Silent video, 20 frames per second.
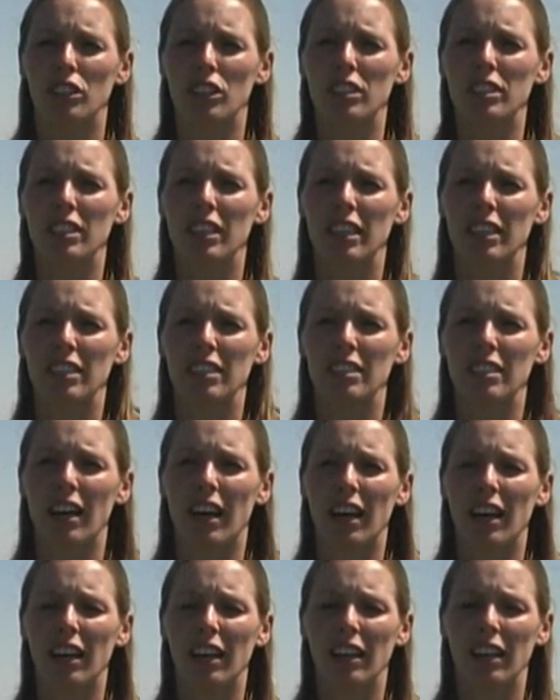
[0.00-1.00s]
just his,
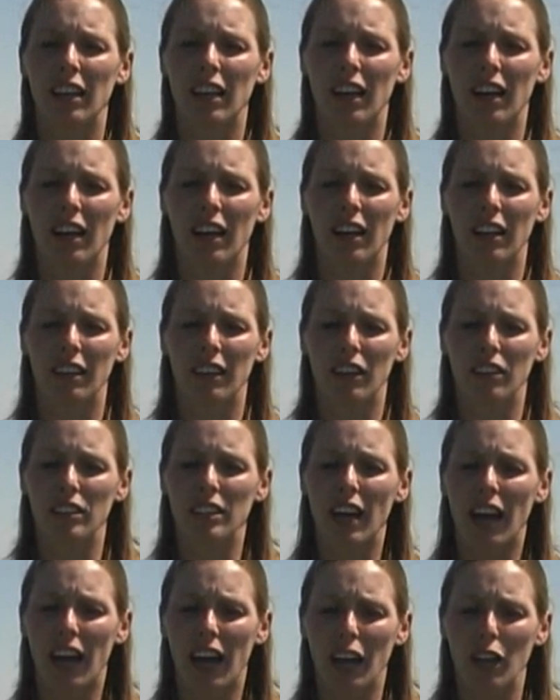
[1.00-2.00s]
their
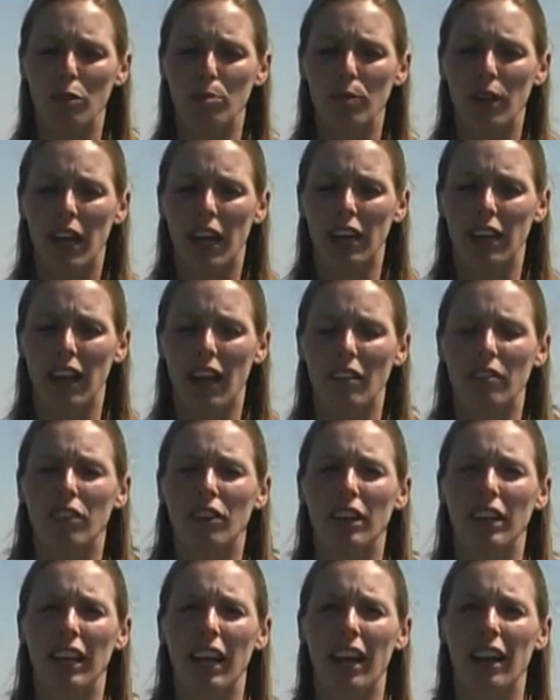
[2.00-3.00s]
time and
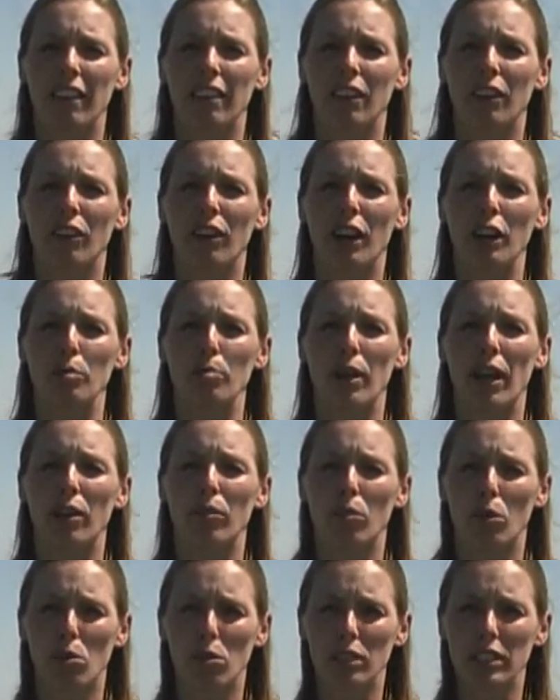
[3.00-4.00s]
effort in getting the grain
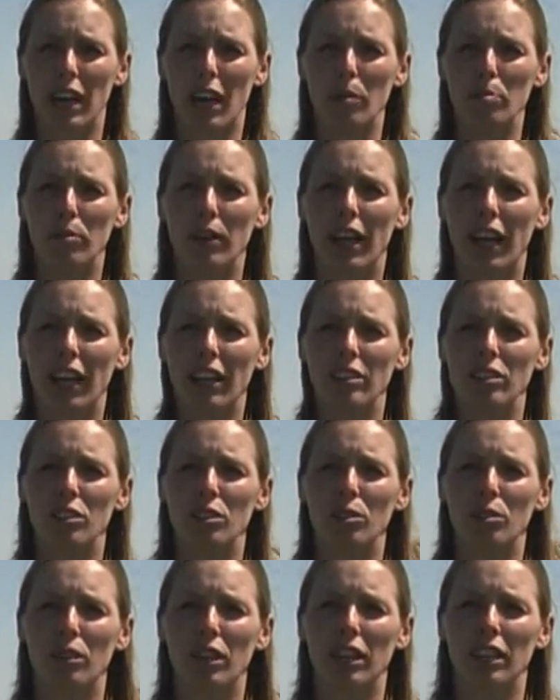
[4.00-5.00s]
bag rolled up and
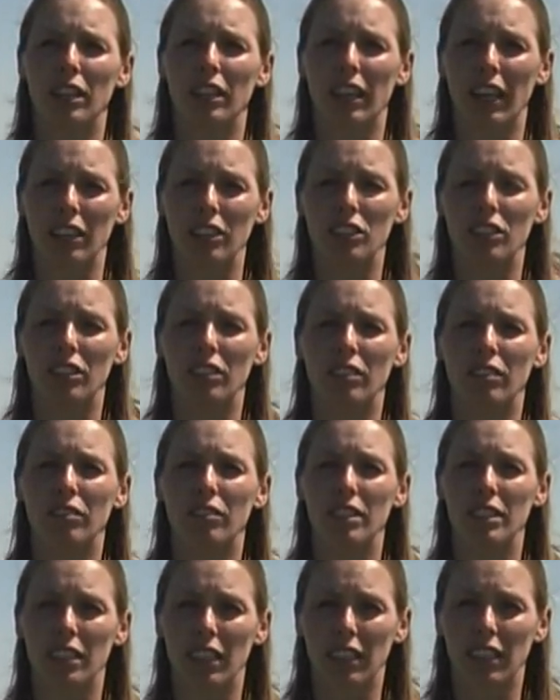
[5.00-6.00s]
to a collection
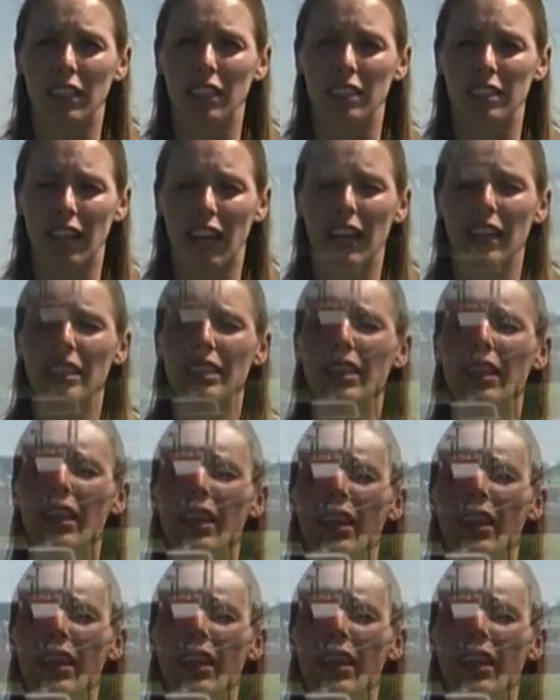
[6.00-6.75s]
facility site.